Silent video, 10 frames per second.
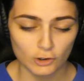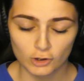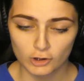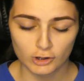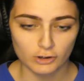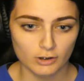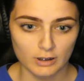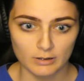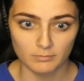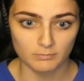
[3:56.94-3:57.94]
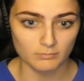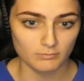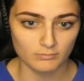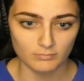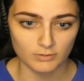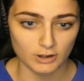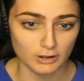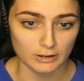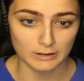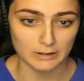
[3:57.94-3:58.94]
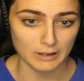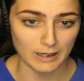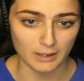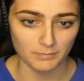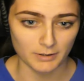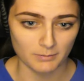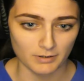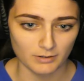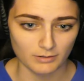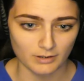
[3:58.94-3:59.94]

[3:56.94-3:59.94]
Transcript: She straight up doesn't look happy about